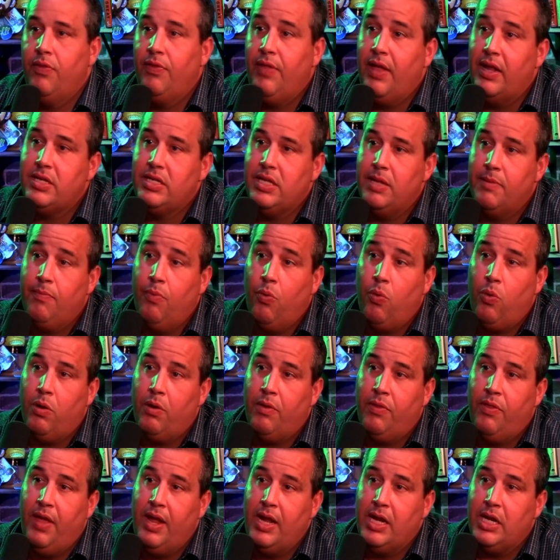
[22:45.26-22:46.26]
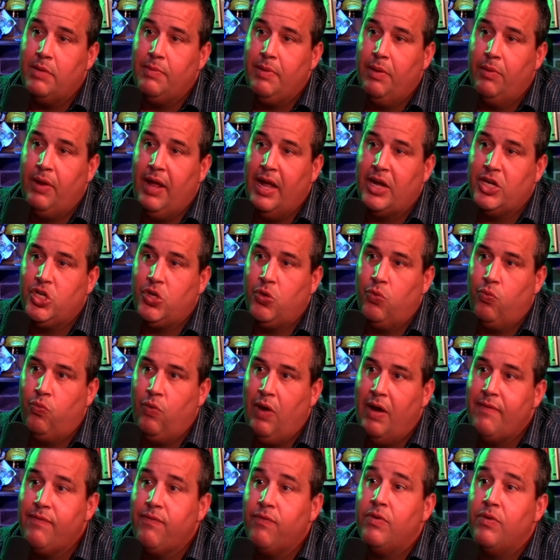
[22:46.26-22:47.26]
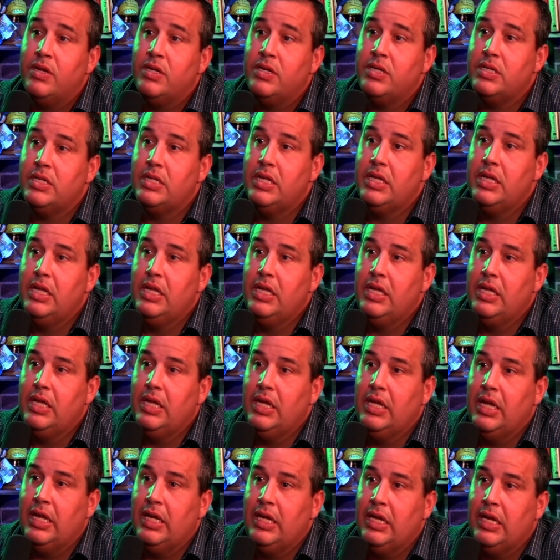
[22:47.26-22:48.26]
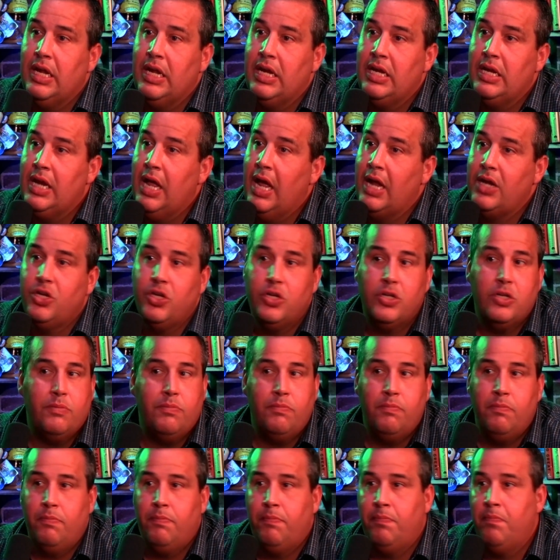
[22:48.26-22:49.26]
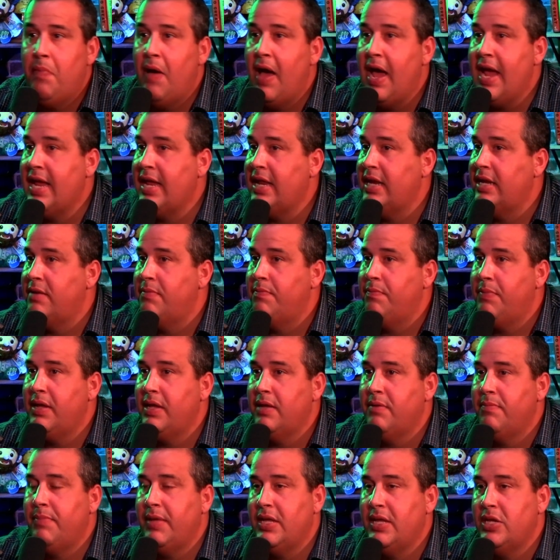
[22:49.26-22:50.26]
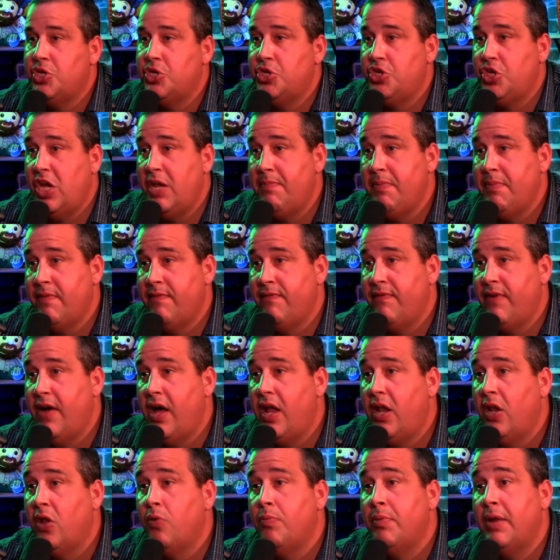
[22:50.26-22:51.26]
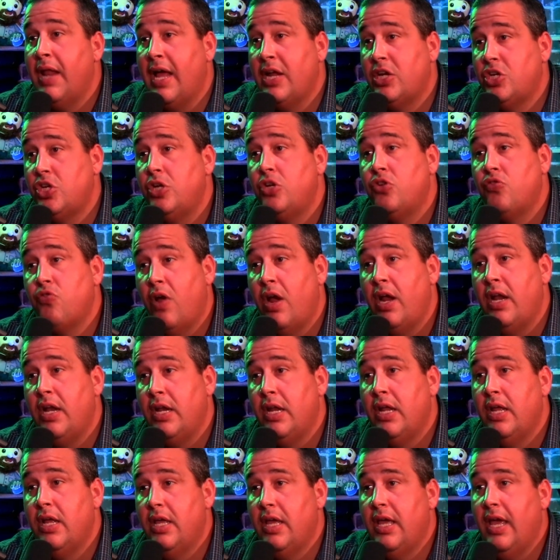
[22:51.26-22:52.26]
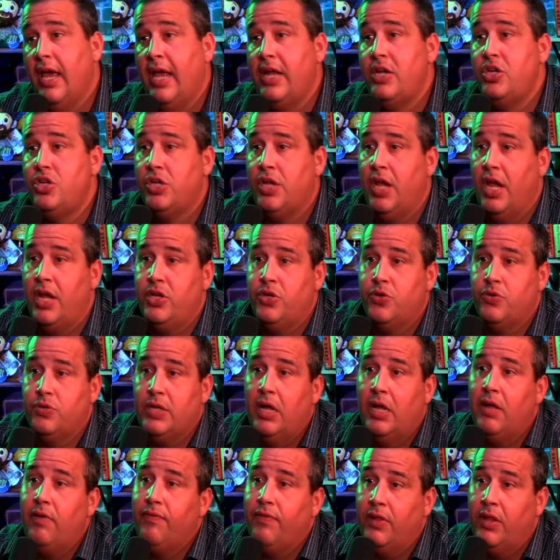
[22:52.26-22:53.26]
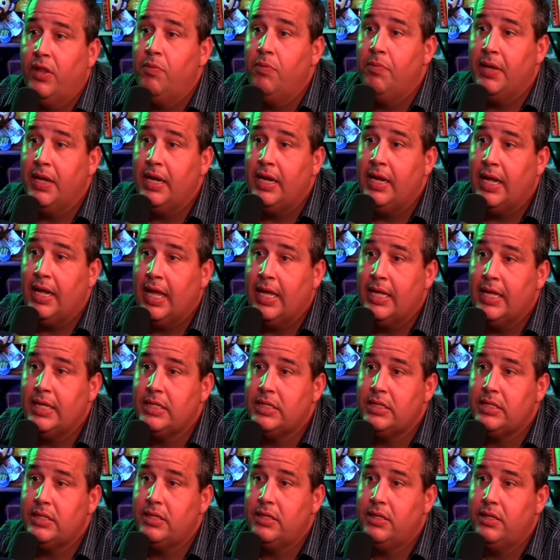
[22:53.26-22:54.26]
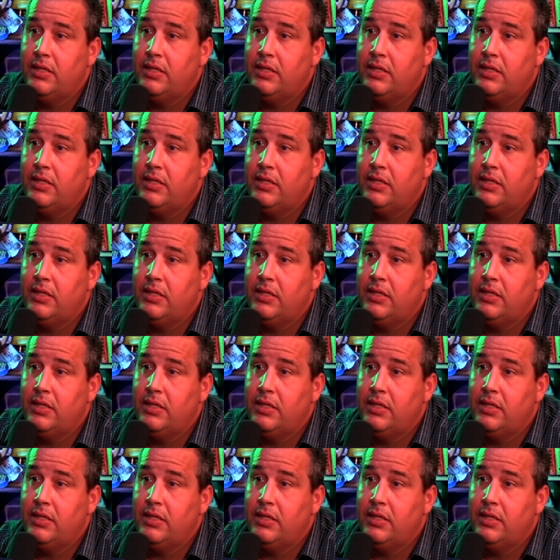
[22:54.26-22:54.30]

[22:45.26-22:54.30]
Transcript: That's the important thing, to be able to actually reference and not just bite and be a sheep and follow, but actually try and educate yourself a little bit, I guess.